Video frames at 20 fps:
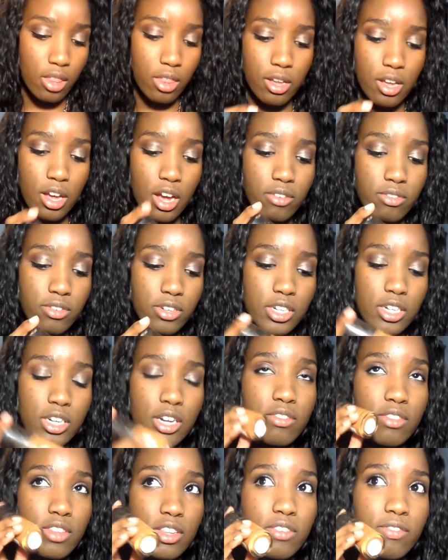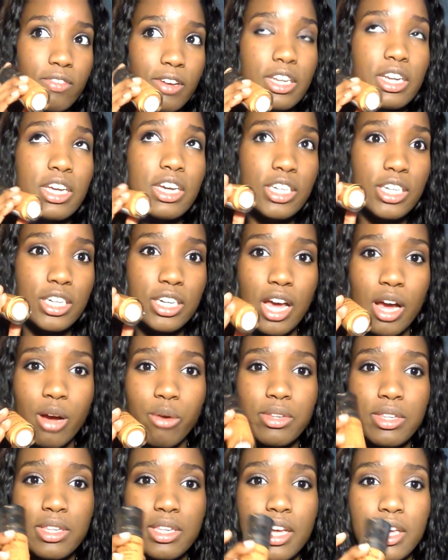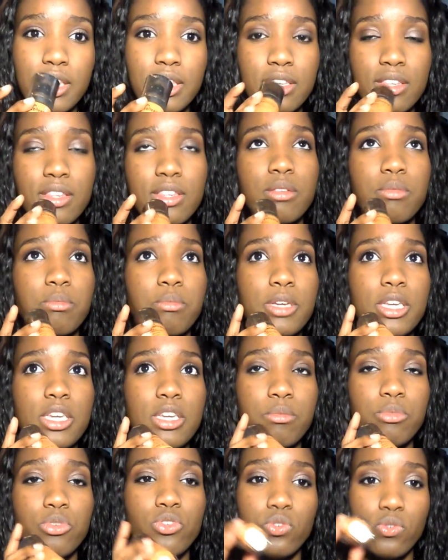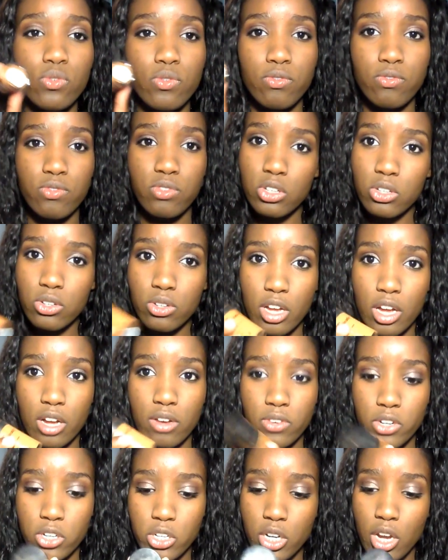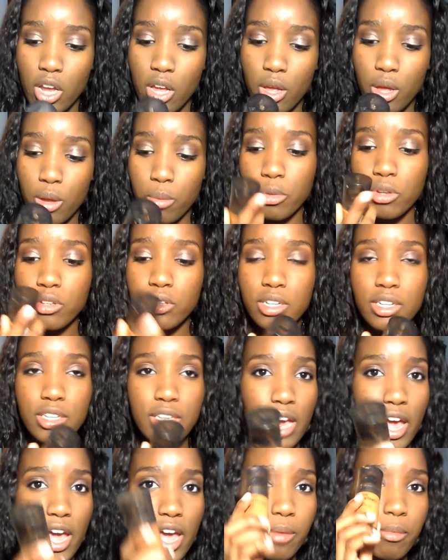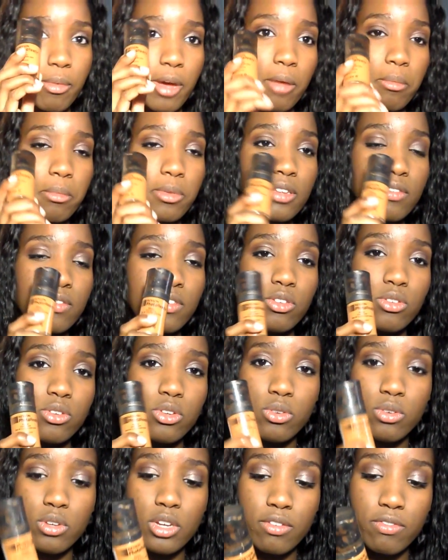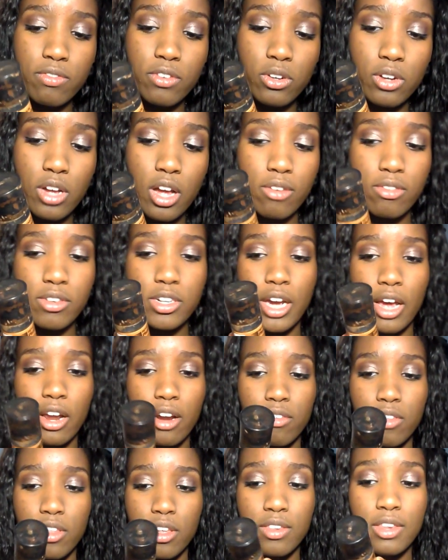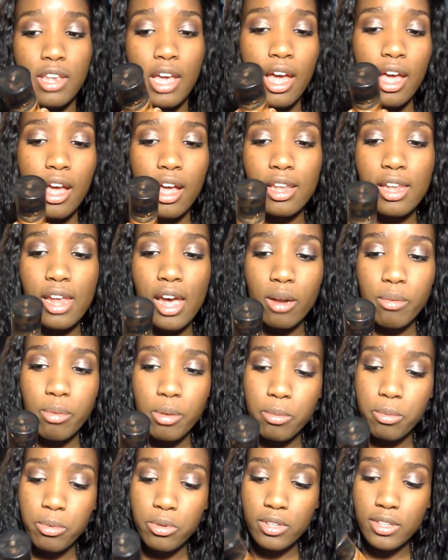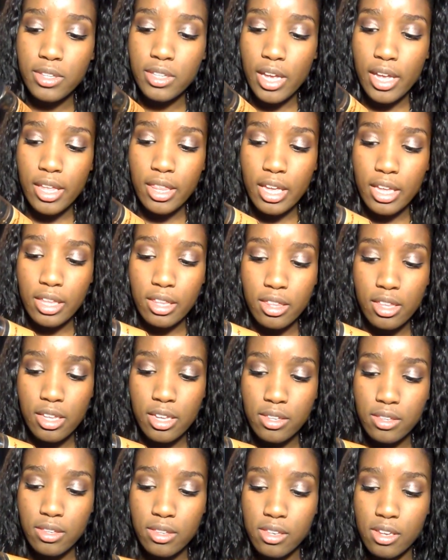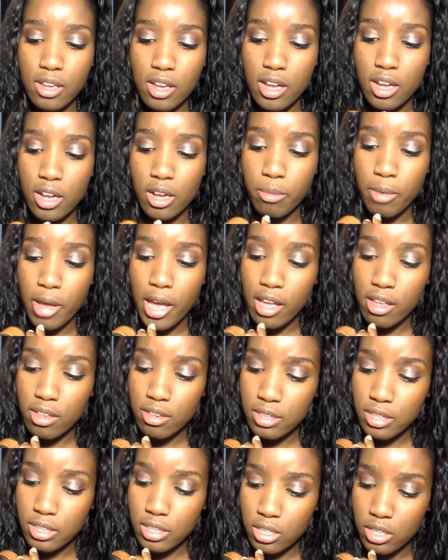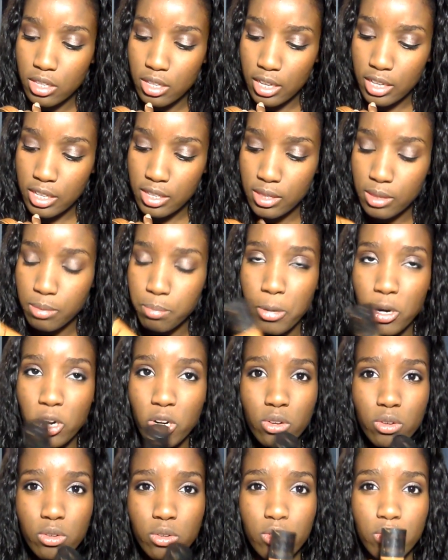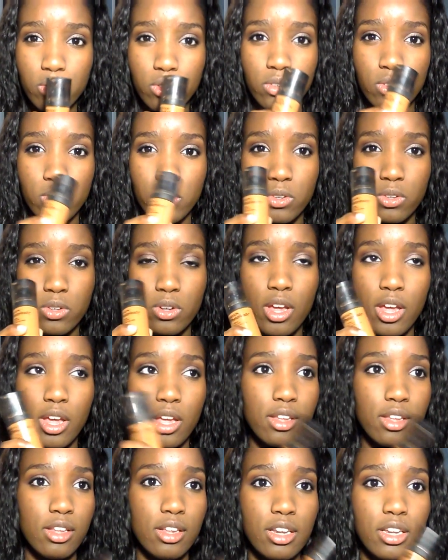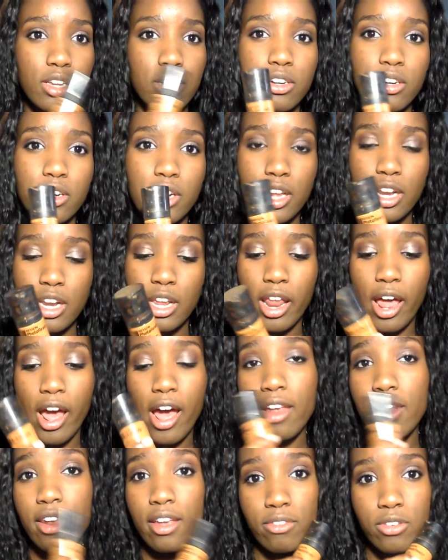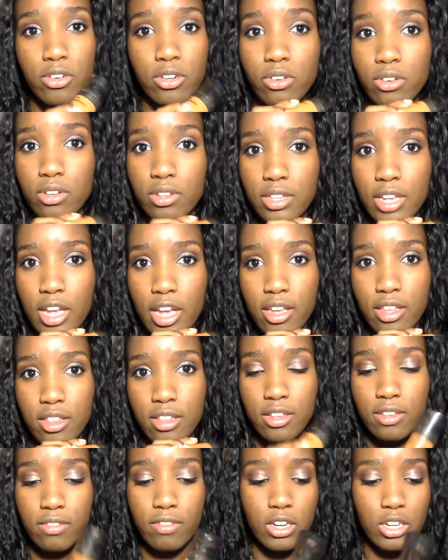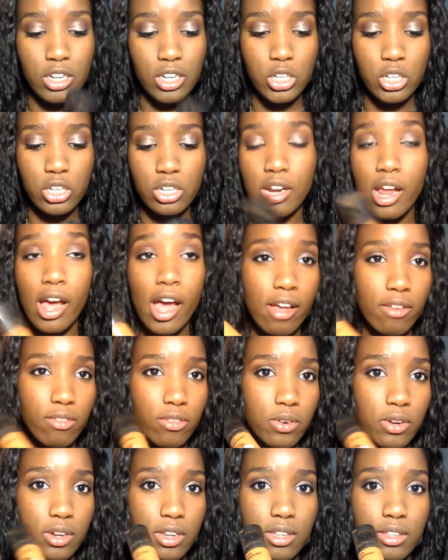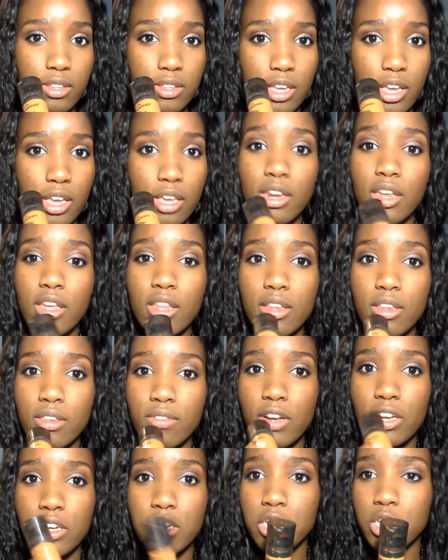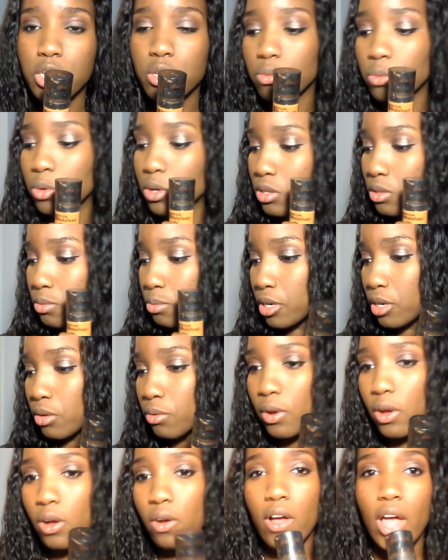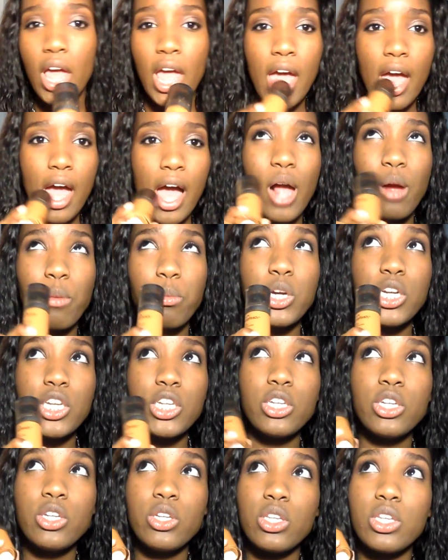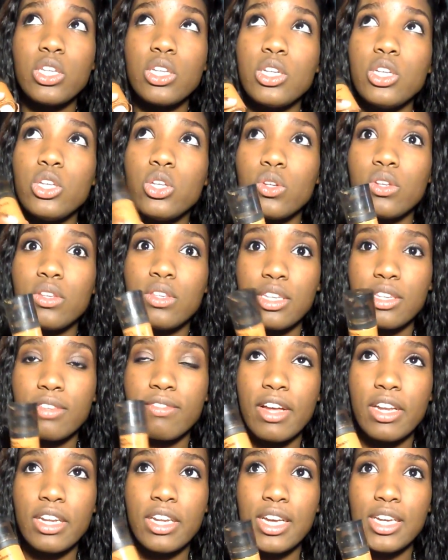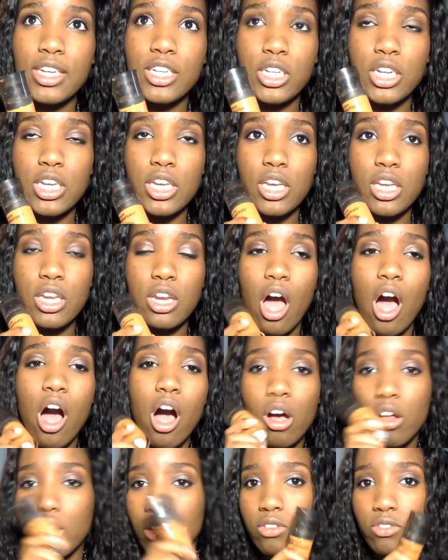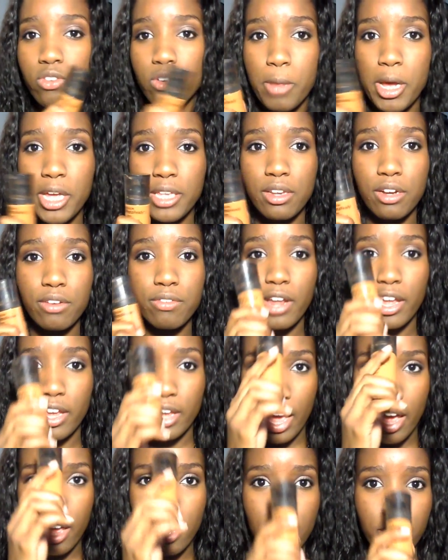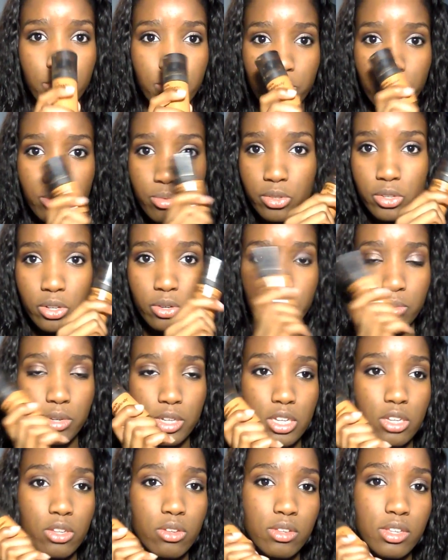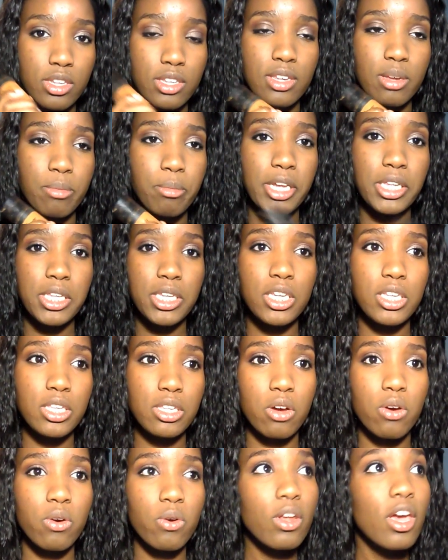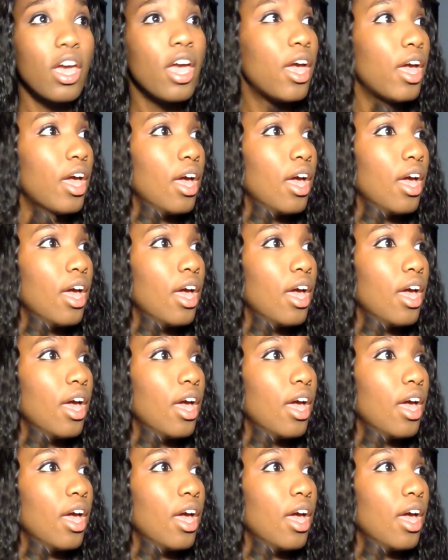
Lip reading: The coverage of this foundation, I would say this is medium to full coverage. Most of the time, I believe that you do get full coverage out of this. A lot of people say that this has like sparkles or glitter in it. I never noticed that in this foundation, and I have oily skin, and this foundation works pretty well. I wouldn't use this foundation all over myself. Like, I don't really use this in my T-zone.